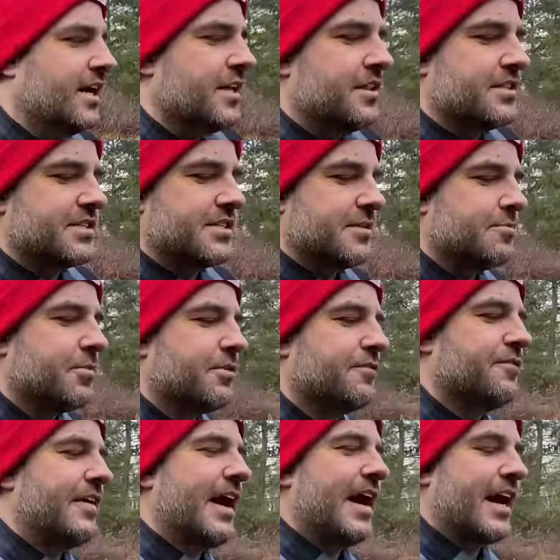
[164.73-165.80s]
the simple
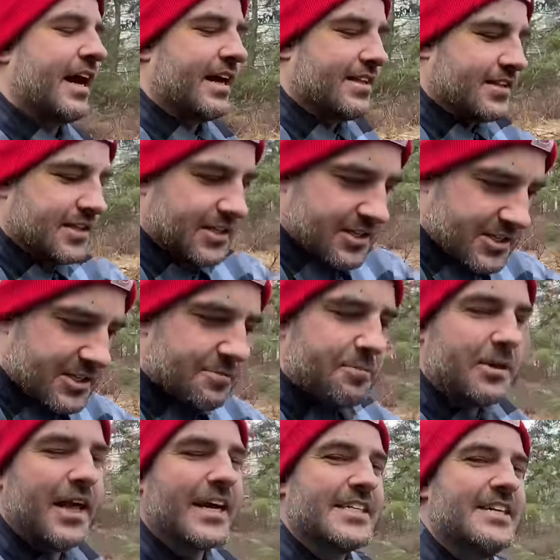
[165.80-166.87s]
fat, uh, the, the
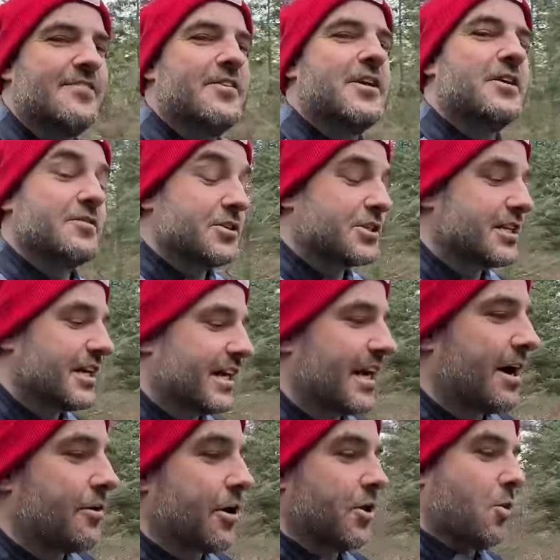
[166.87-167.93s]
simple activity of just getting
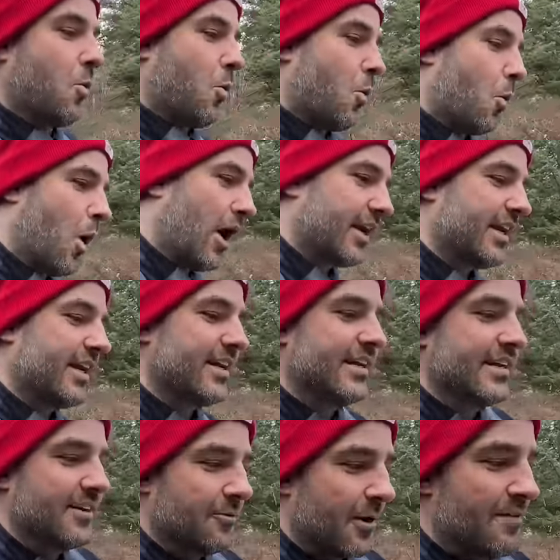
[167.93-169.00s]
out and walking
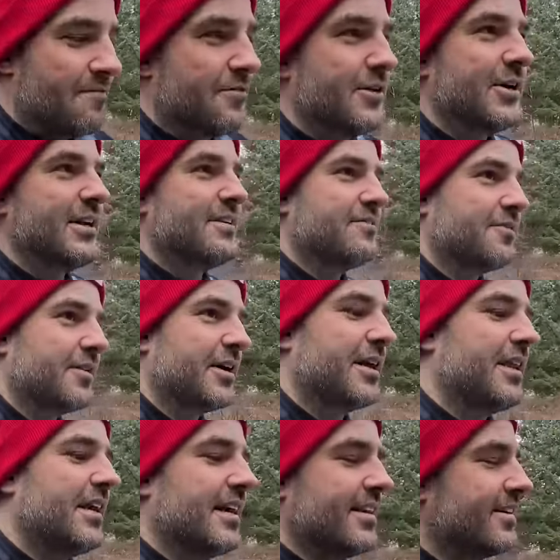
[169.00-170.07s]
one foot in front of
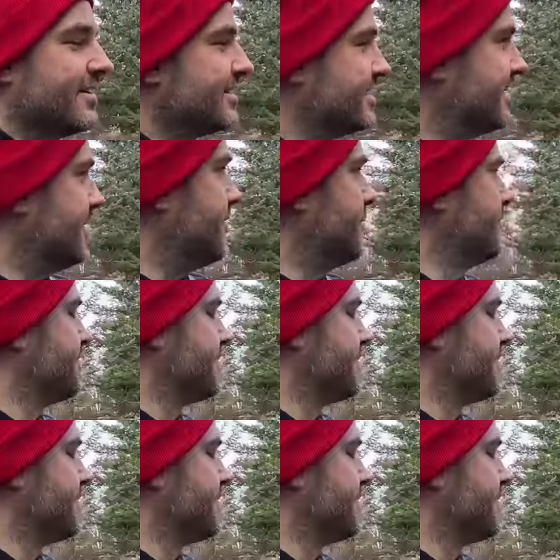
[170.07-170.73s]
the other. So